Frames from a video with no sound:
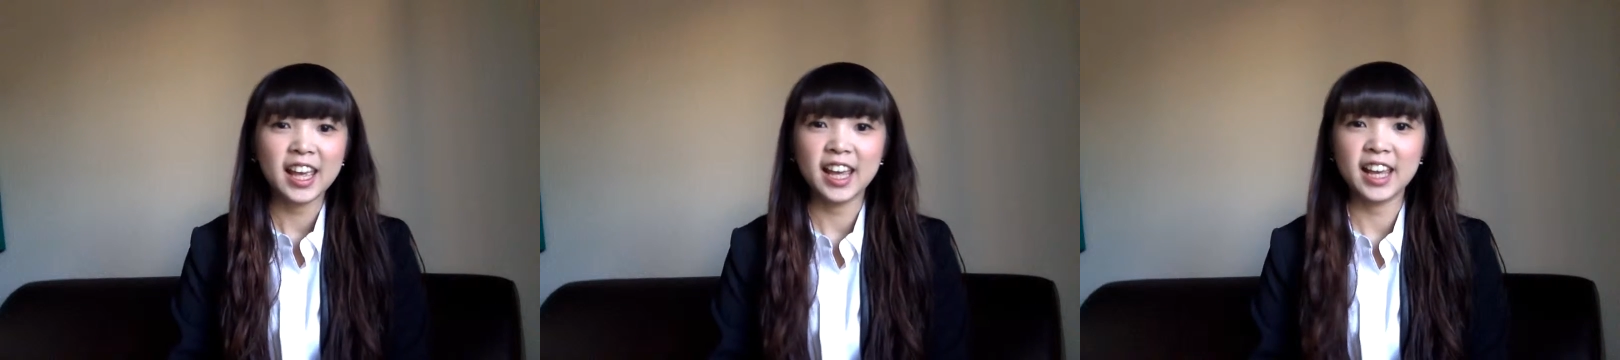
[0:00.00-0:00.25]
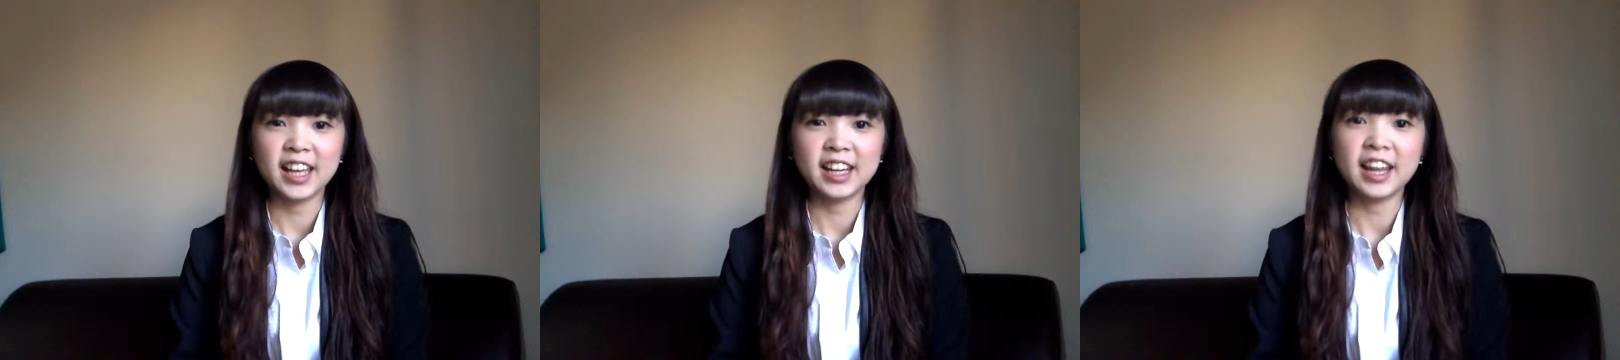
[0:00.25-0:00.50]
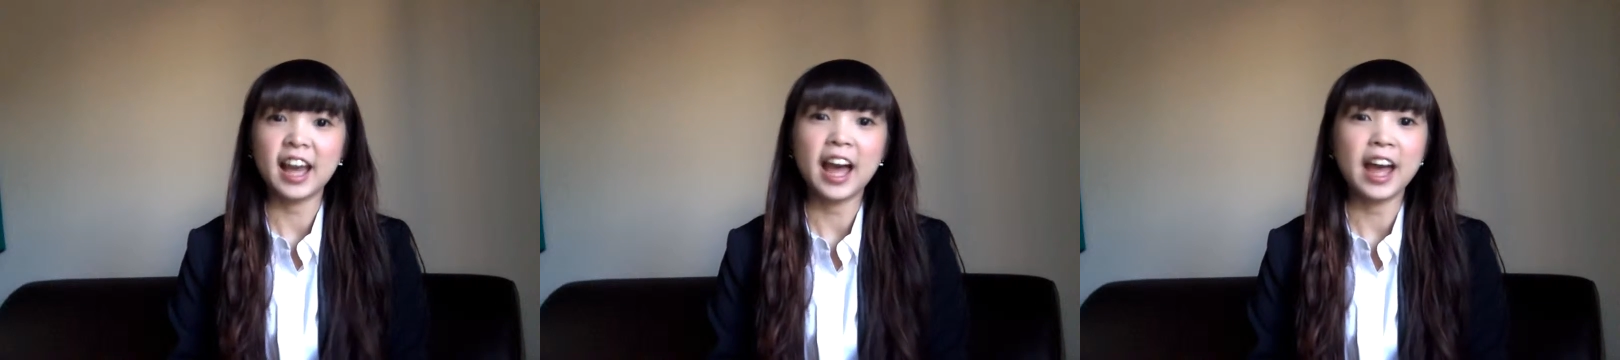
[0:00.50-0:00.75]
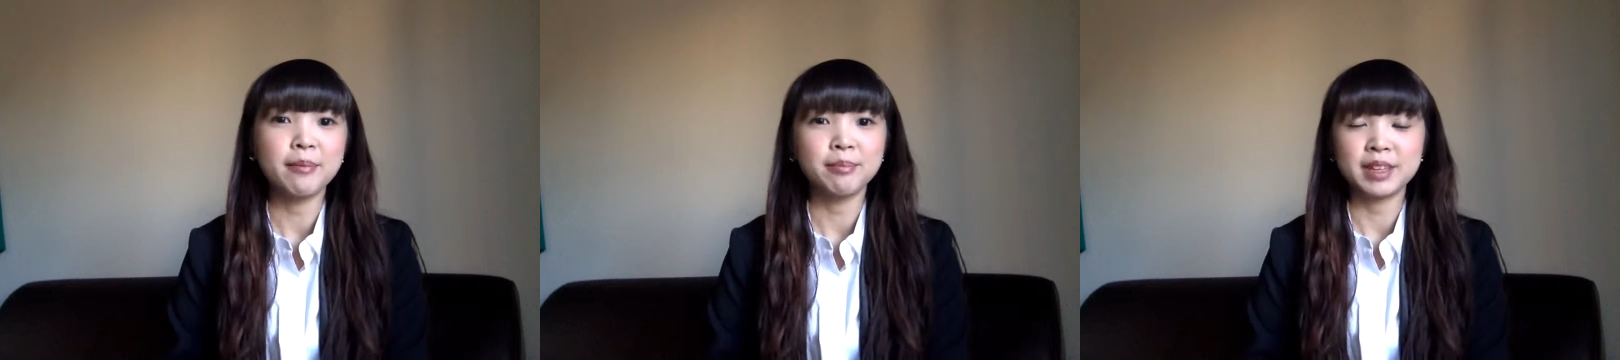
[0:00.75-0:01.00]
and
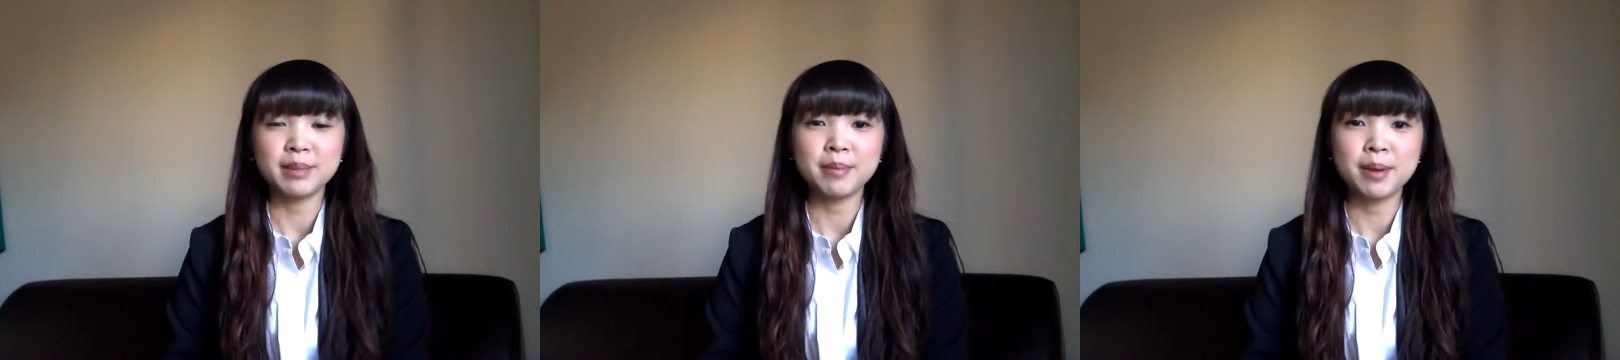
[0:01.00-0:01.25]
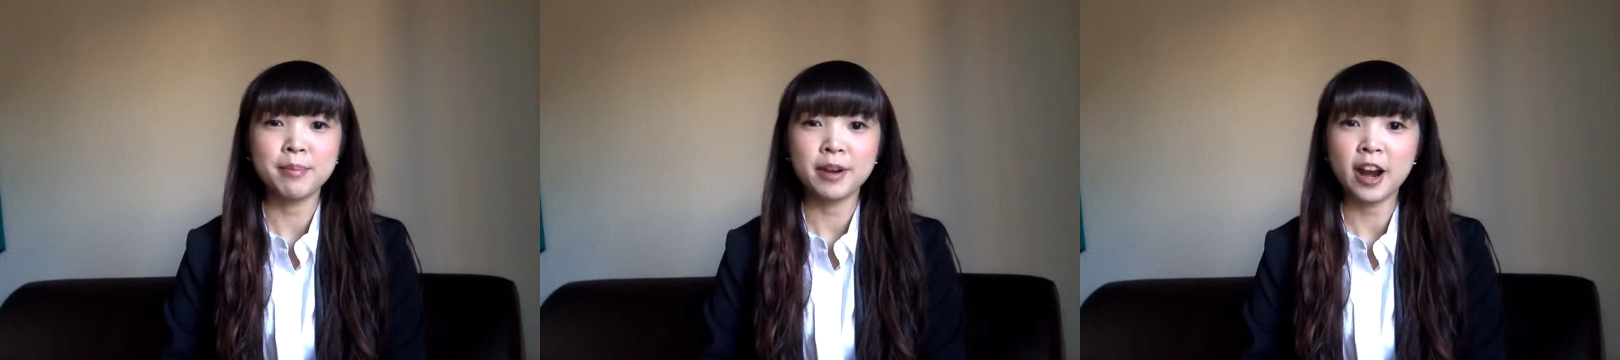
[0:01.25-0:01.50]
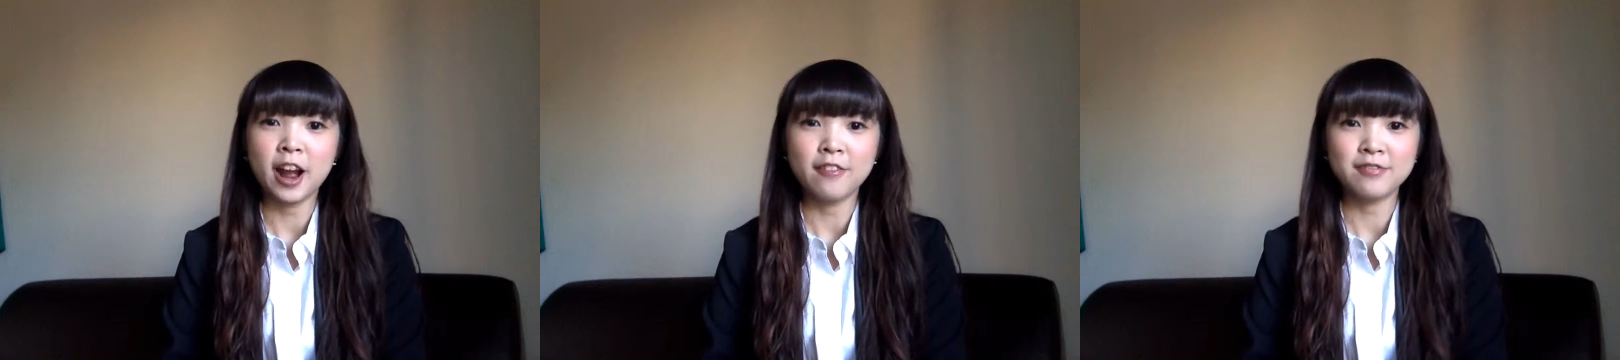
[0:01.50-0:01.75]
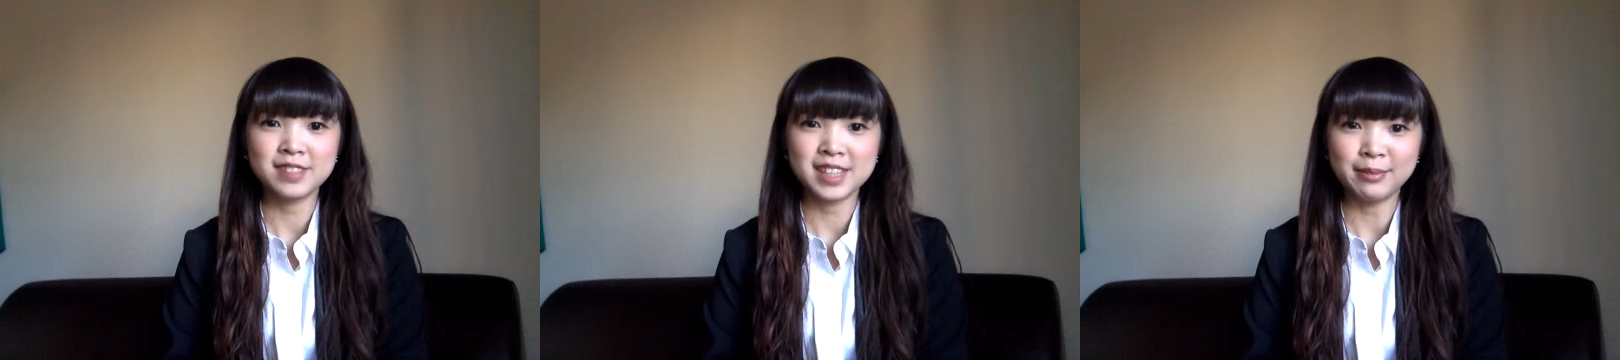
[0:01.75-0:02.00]
I'm the member of
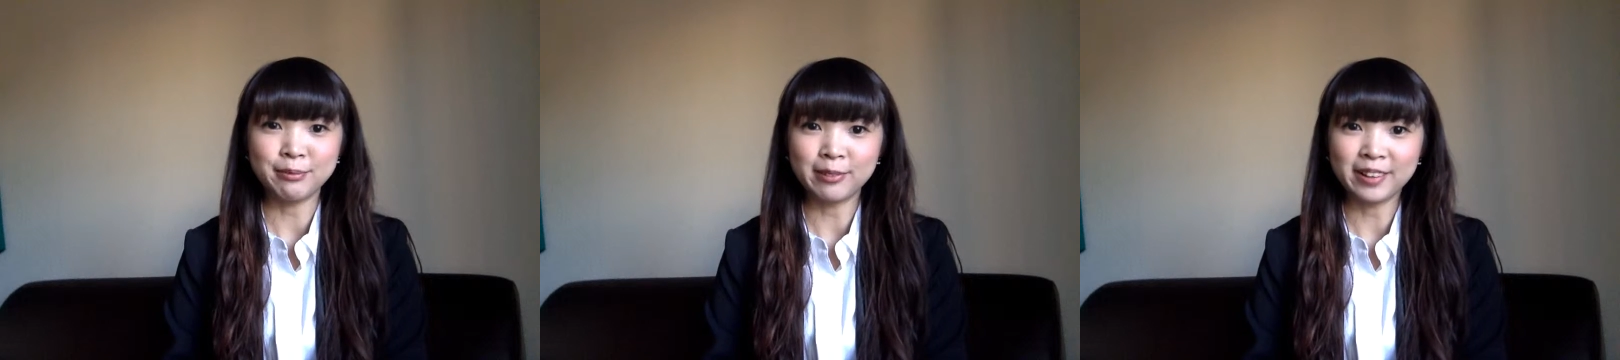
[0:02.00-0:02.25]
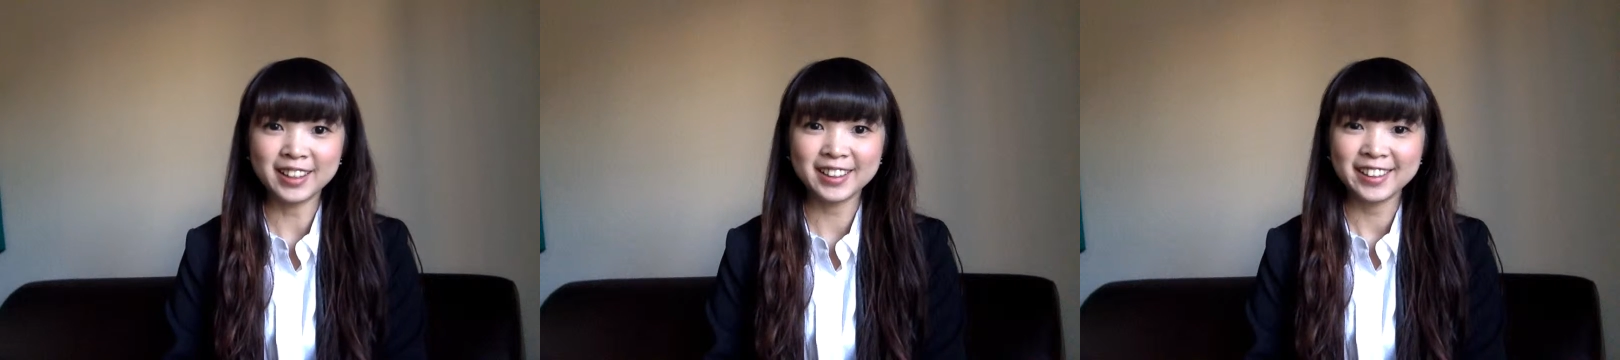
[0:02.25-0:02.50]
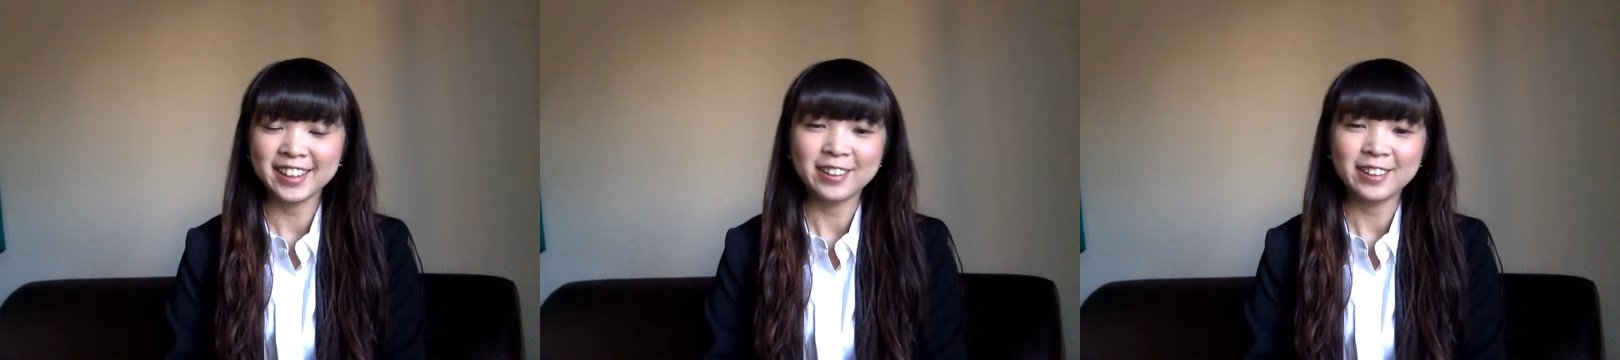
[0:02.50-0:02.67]
Team 1,